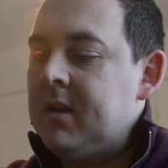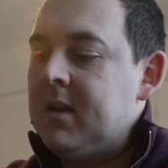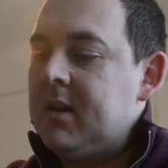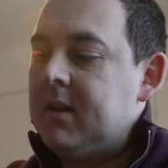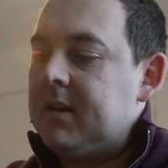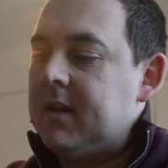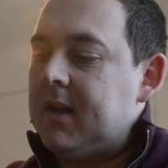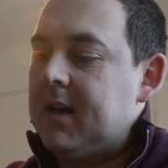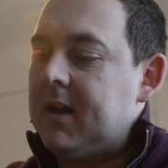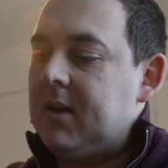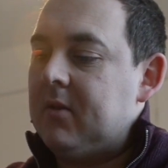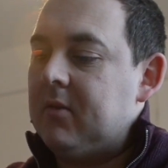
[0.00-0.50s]

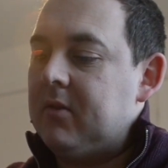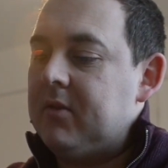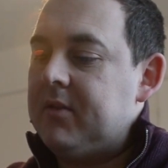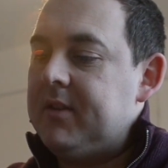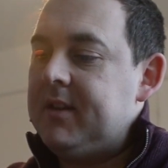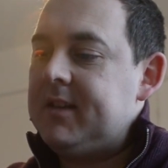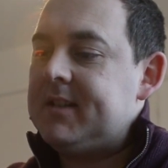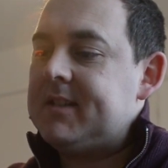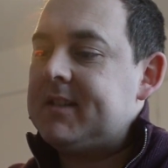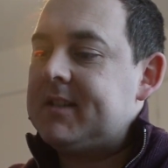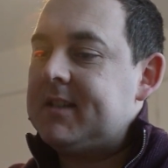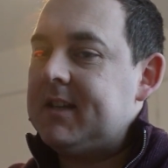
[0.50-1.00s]
Now,
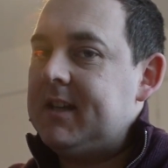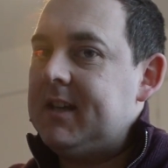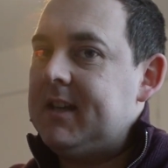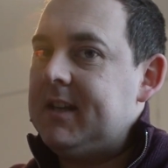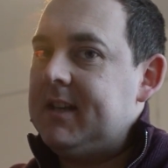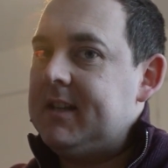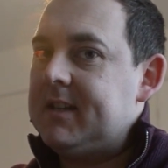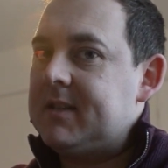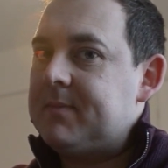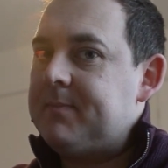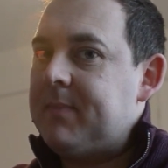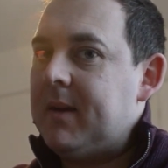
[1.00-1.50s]
this
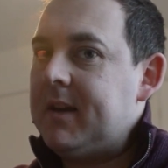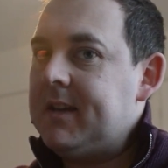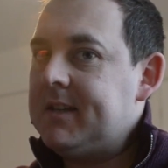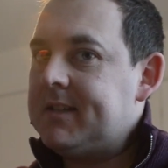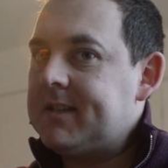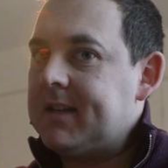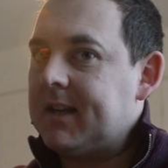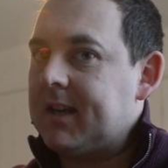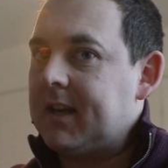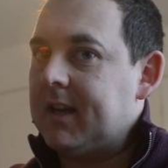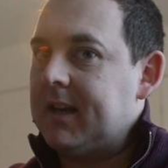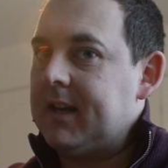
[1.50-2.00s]
is
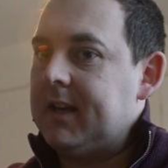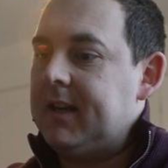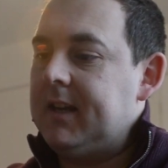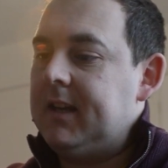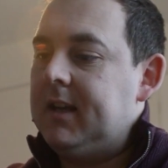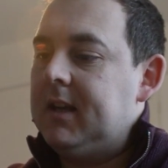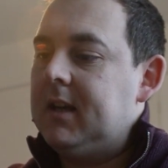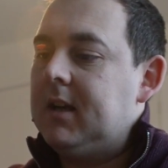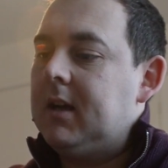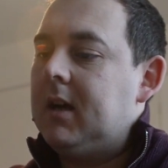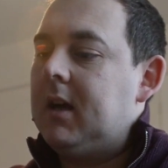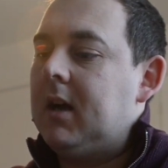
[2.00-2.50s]

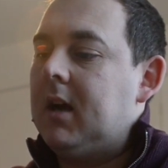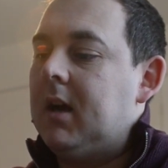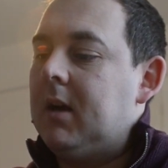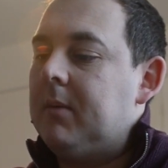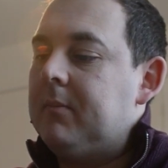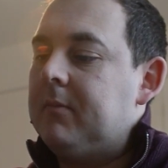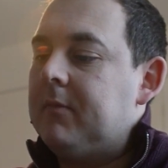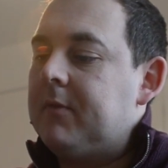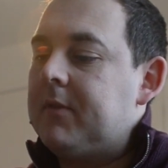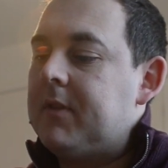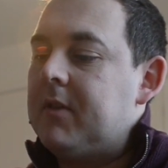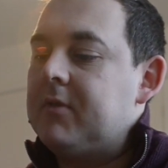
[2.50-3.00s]
basically,
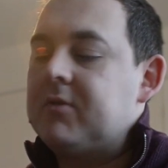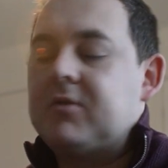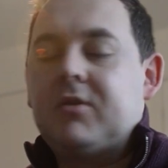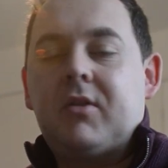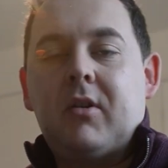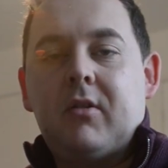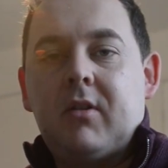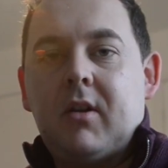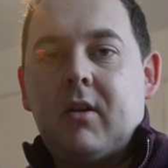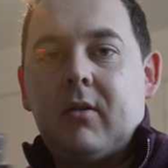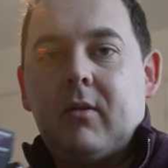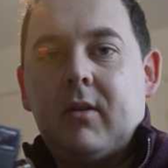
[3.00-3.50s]
for those who
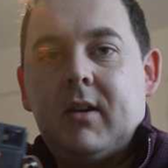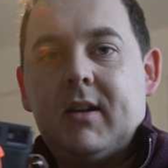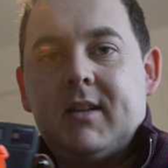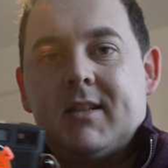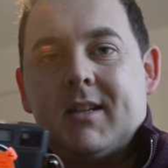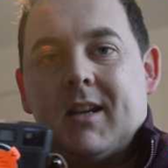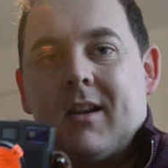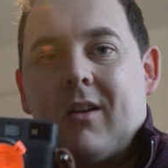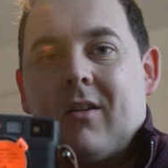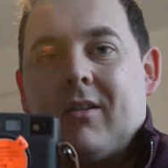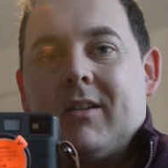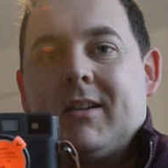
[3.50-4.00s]
don't know,
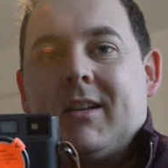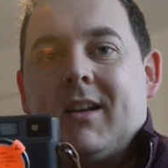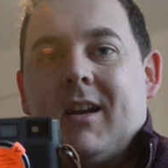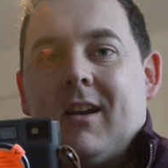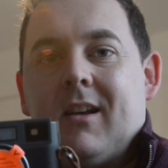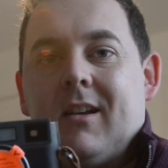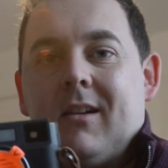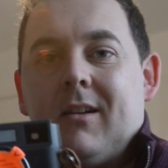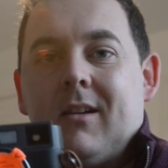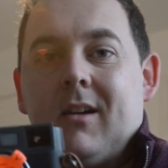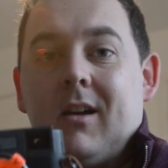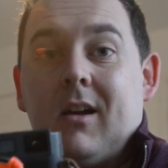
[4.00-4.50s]
is a
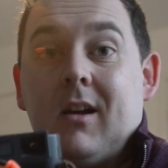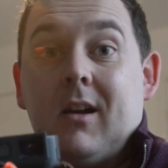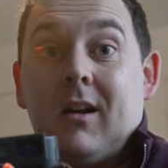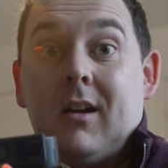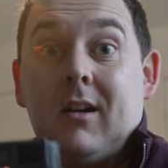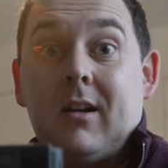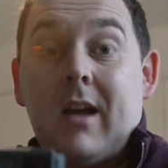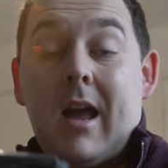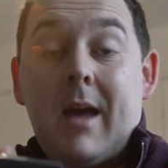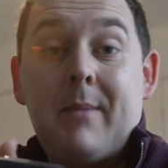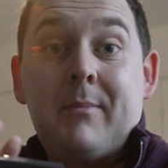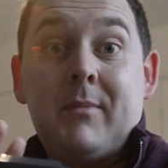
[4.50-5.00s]
Leica
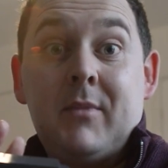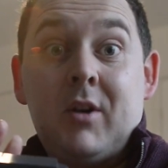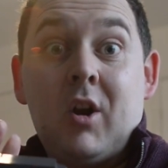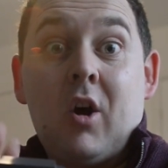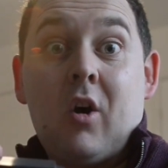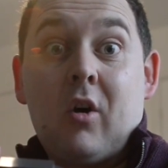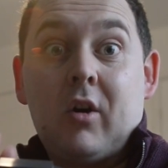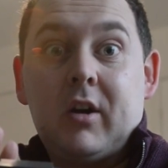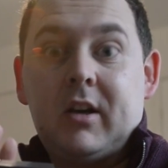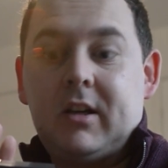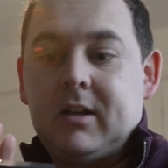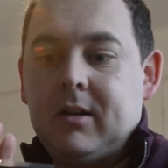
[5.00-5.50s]

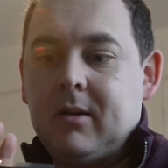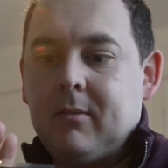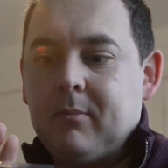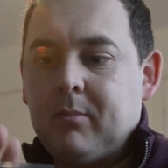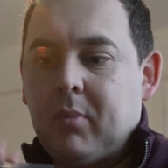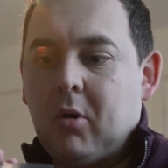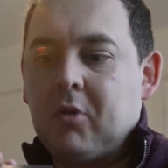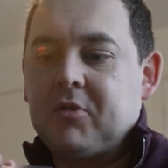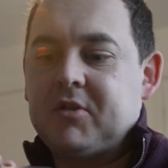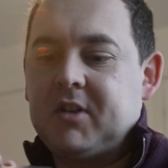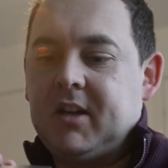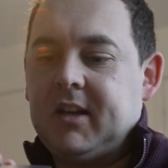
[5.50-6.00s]
M9
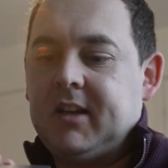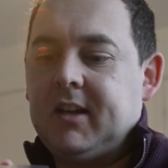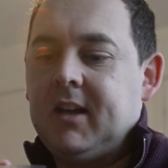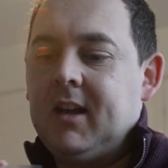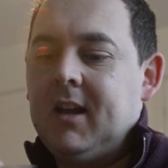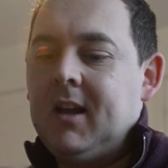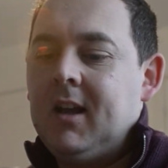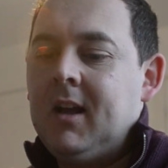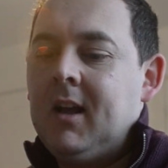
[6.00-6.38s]
body,